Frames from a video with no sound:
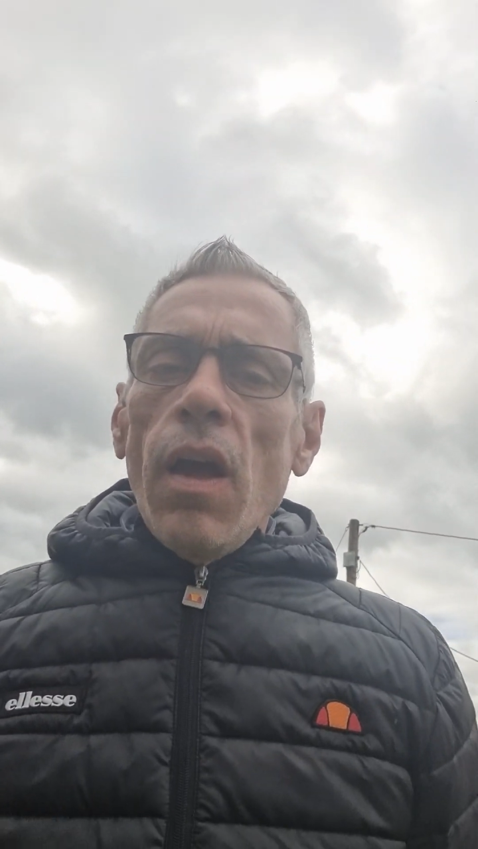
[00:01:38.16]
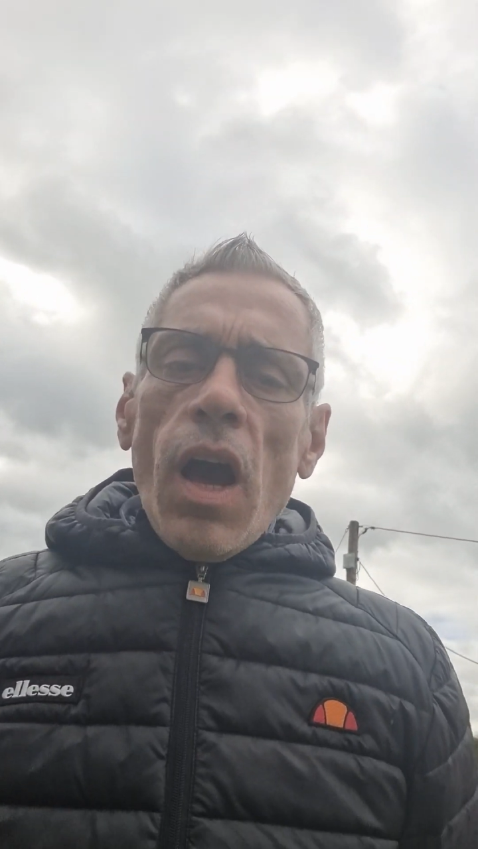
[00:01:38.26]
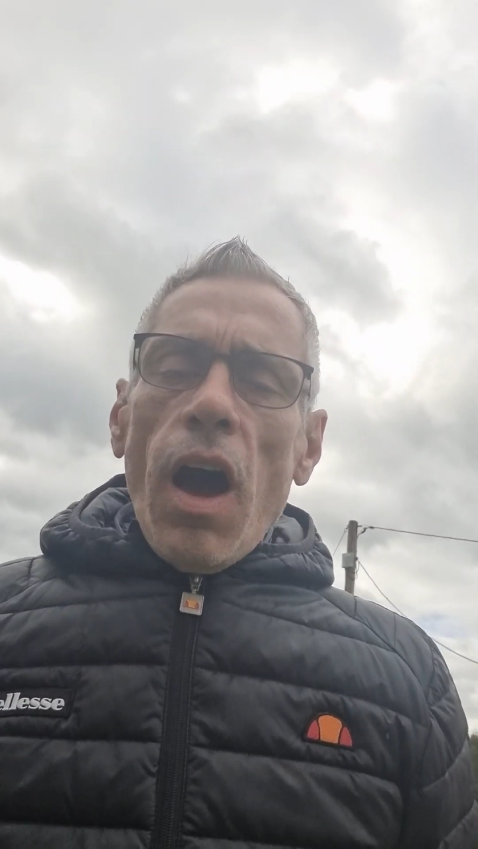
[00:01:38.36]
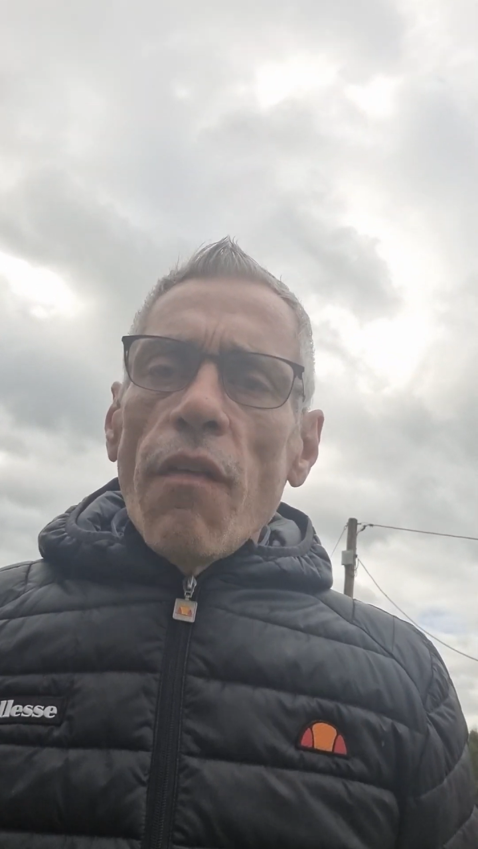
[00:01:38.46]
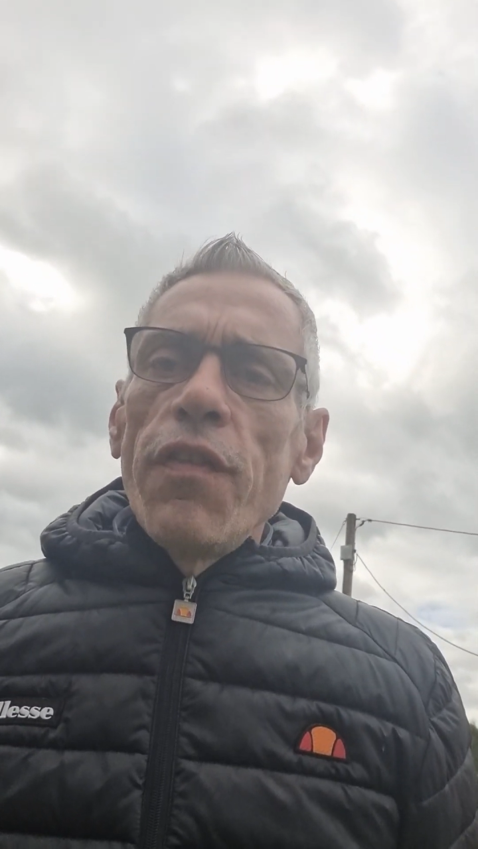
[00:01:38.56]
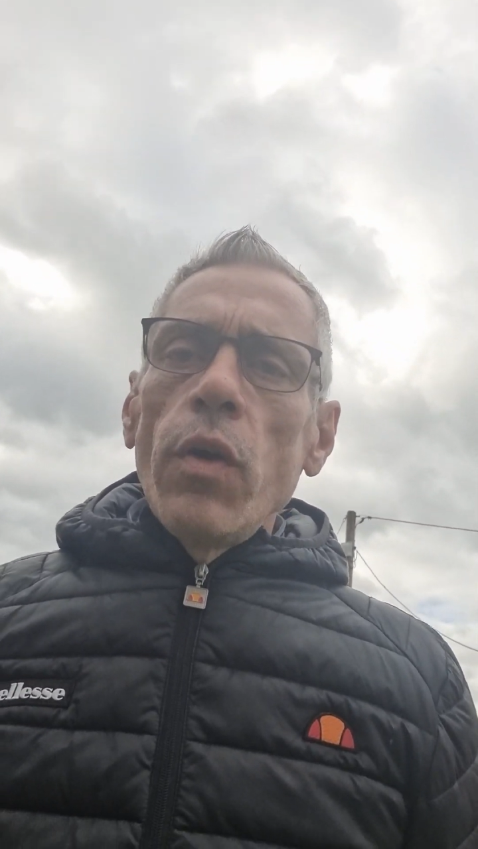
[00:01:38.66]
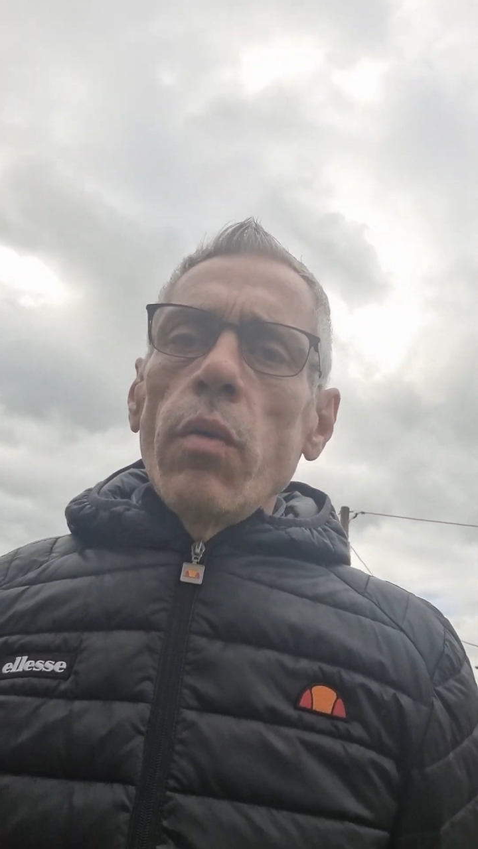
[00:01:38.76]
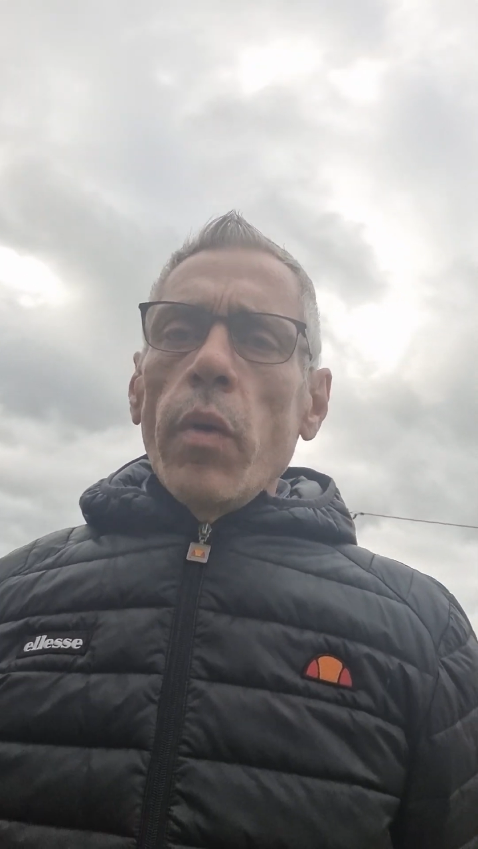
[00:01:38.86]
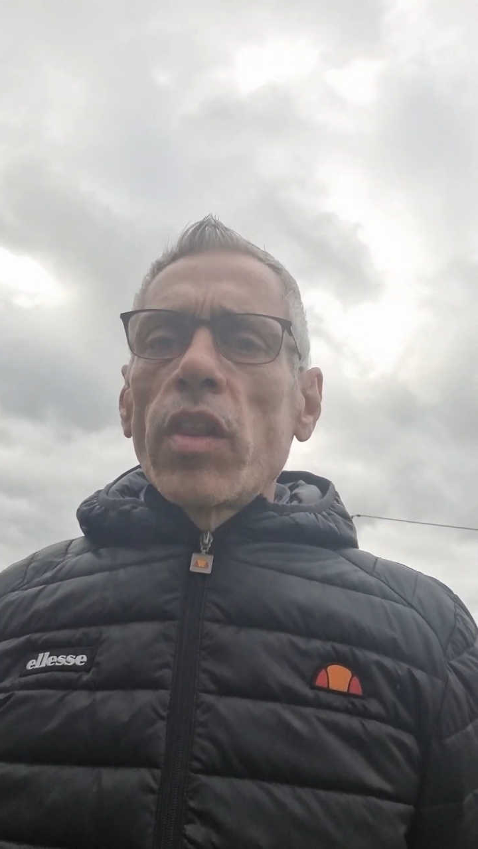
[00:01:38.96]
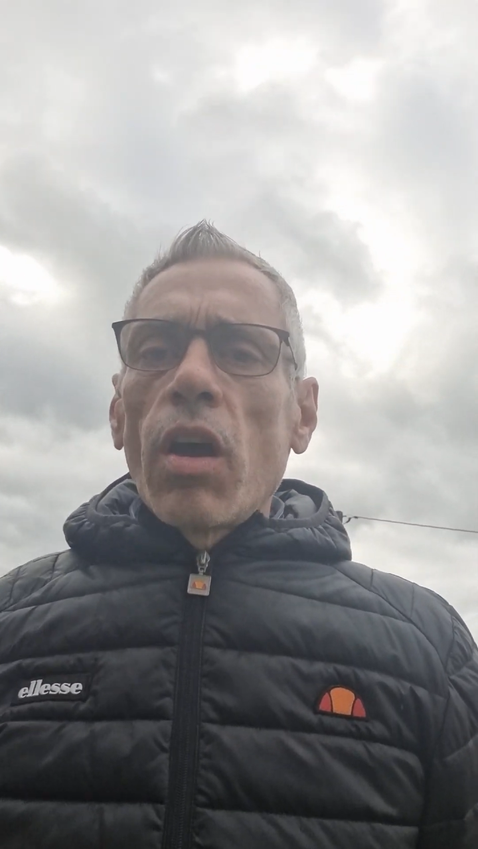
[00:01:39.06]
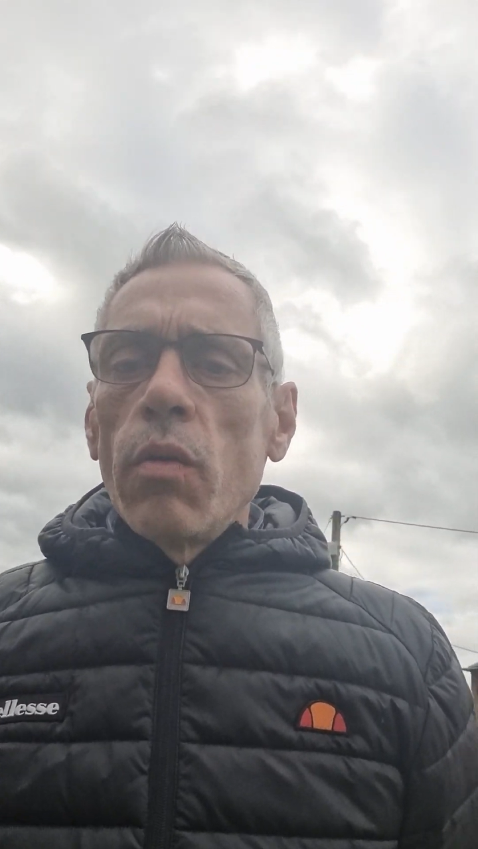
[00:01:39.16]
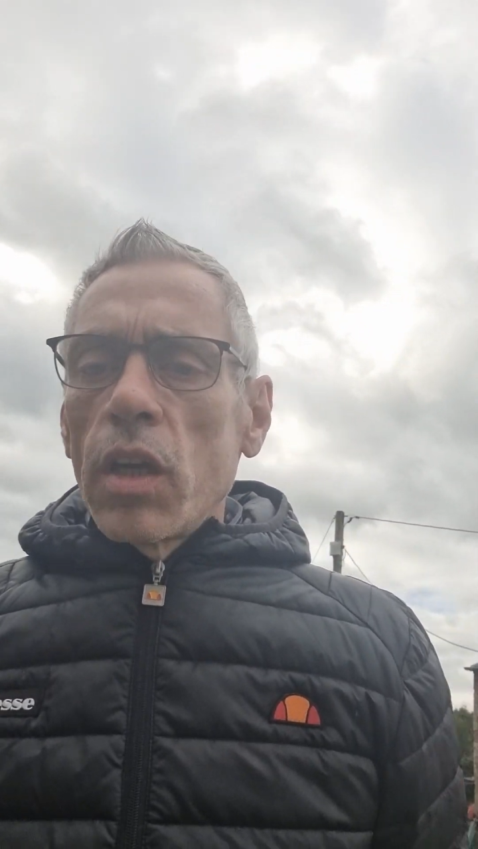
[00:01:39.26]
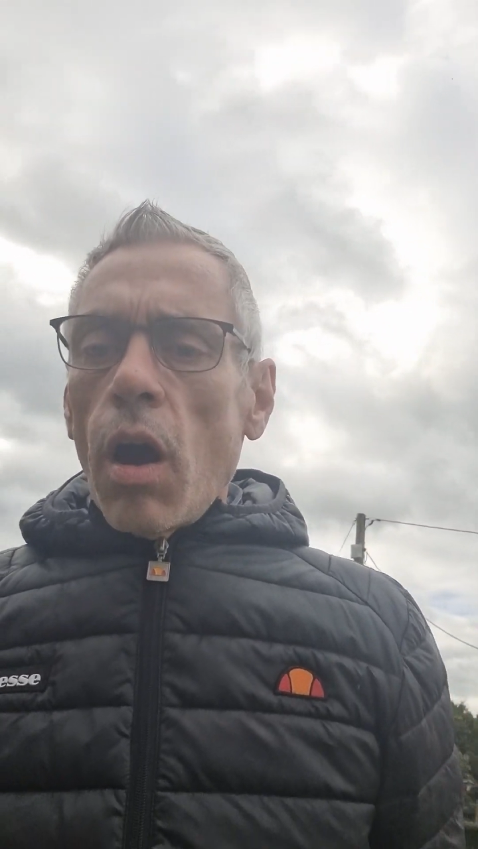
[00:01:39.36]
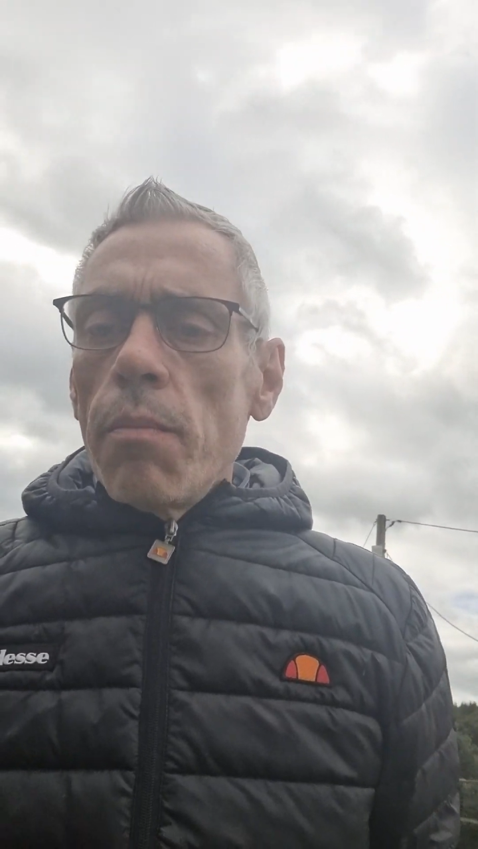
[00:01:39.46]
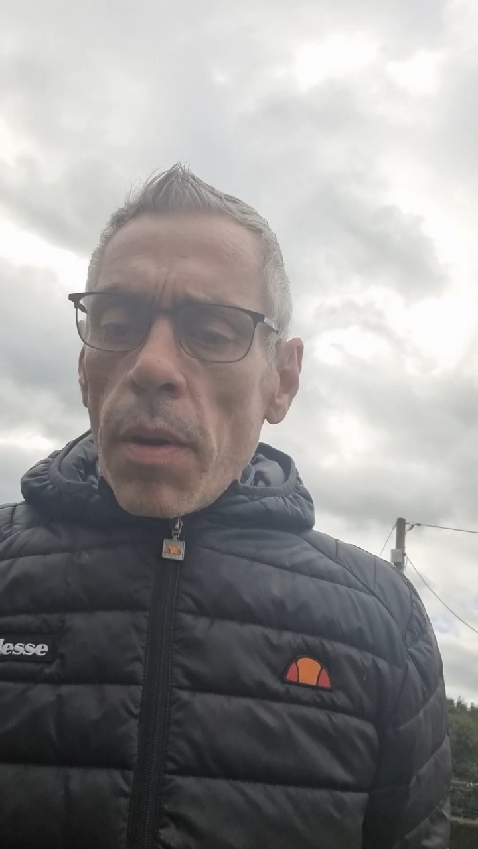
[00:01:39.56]
I feel that we're totally
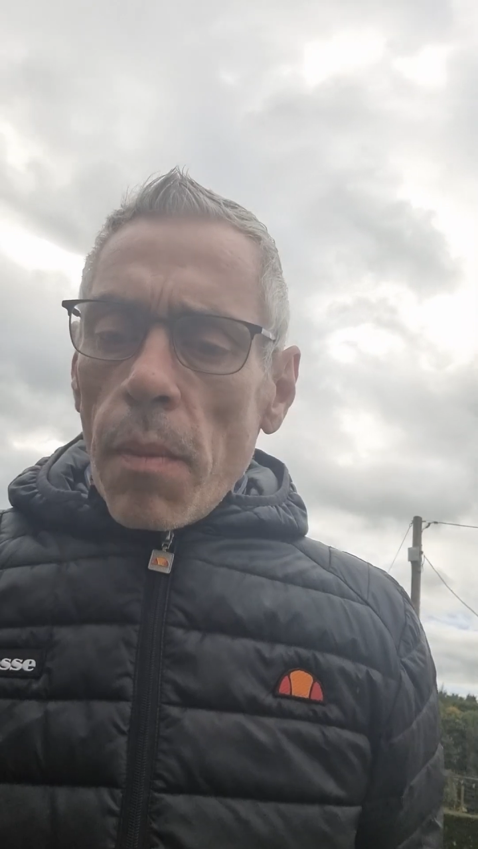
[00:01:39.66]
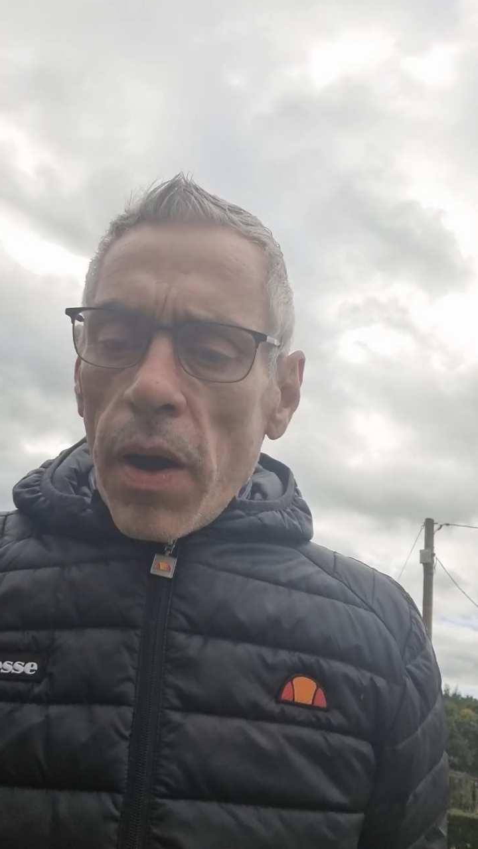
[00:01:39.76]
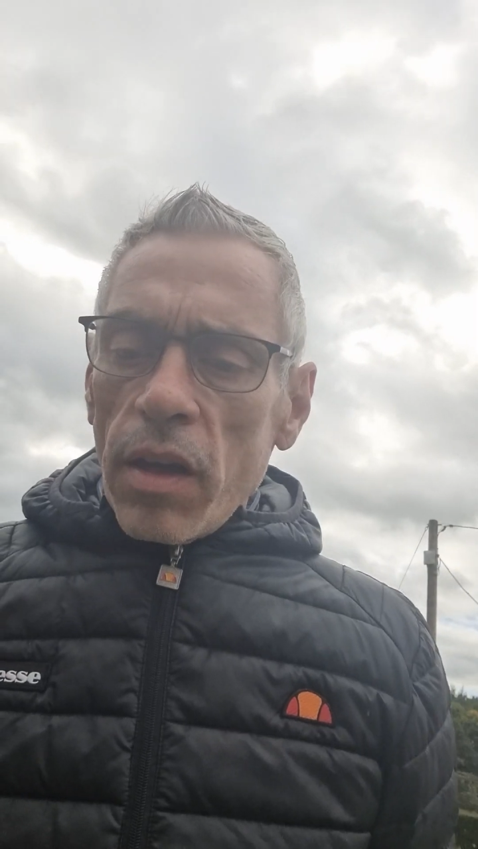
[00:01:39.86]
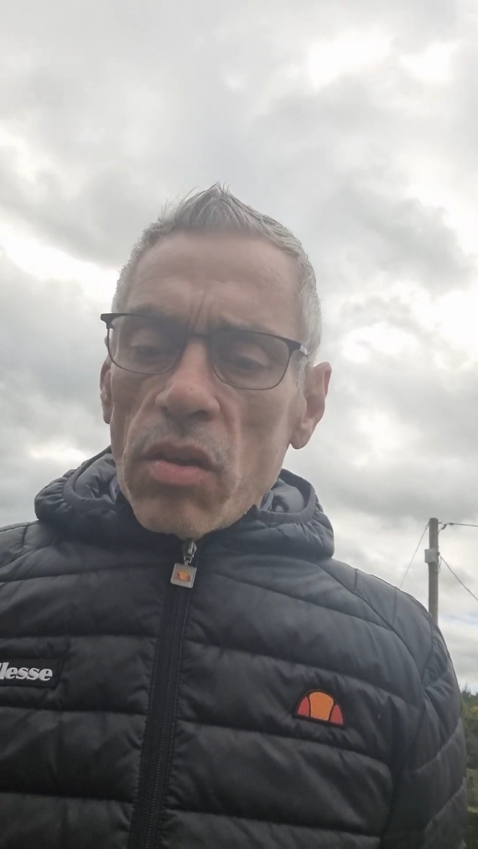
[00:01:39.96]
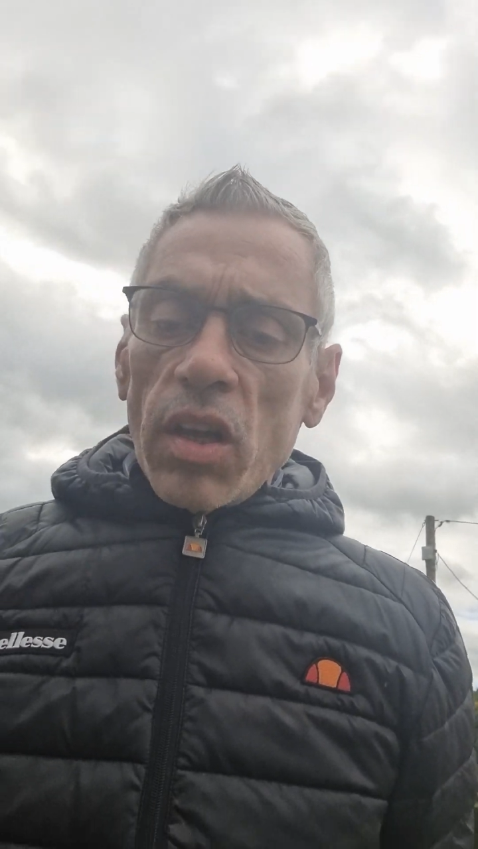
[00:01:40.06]
compromised,